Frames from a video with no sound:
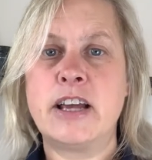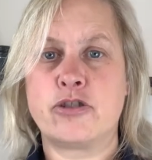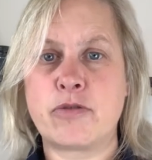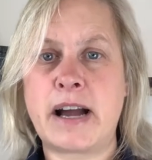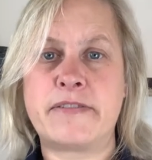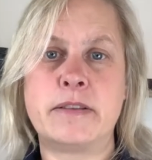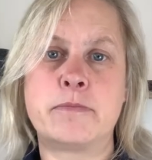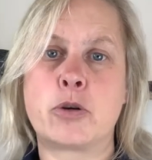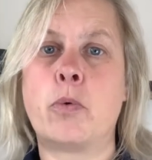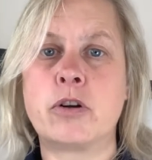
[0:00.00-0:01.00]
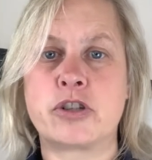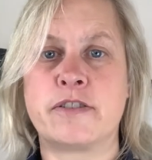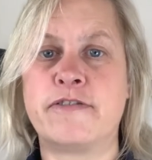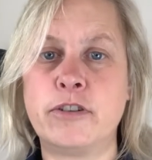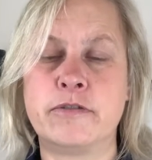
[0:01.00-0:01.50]
driving them to watch the
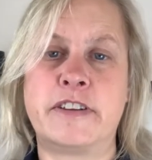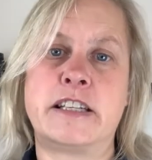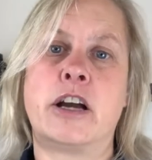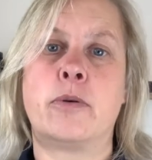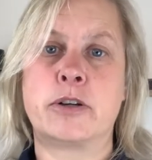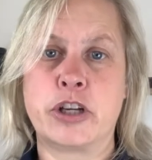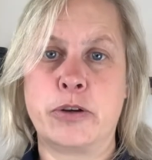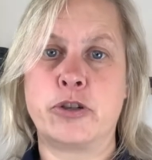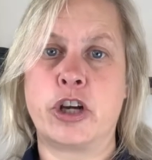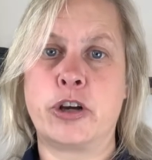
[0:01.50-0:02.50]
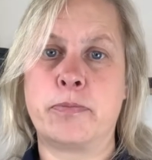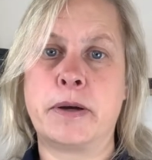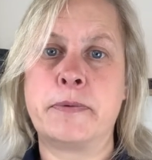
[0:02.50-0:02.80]
full video on YouTube.